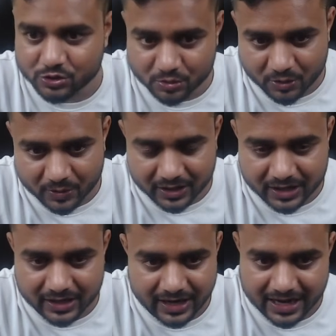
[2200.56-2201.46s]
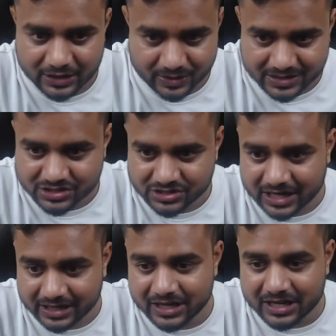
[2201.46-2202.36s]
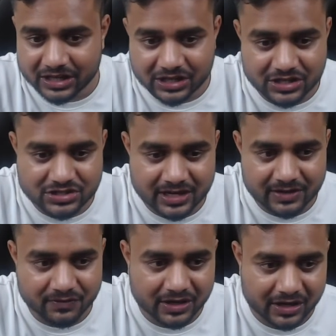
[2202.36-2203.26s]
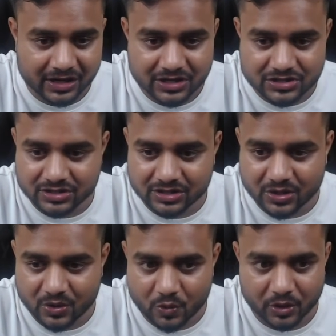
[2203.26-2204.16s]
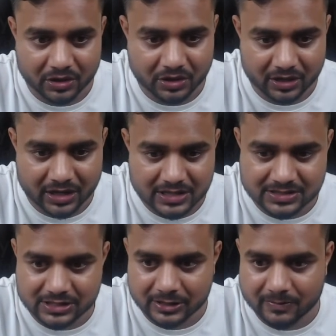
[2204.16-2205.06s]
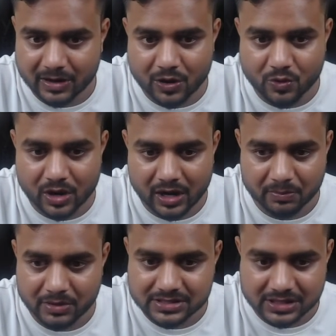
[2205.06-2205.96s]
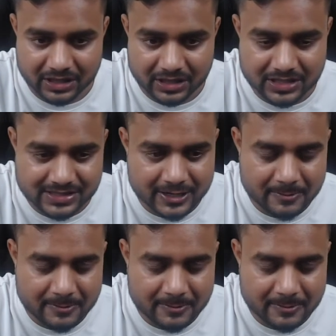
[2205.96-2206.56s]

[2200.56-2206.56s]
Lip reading: over here, and you can check each and every relation over here, guys. See how amazing it is.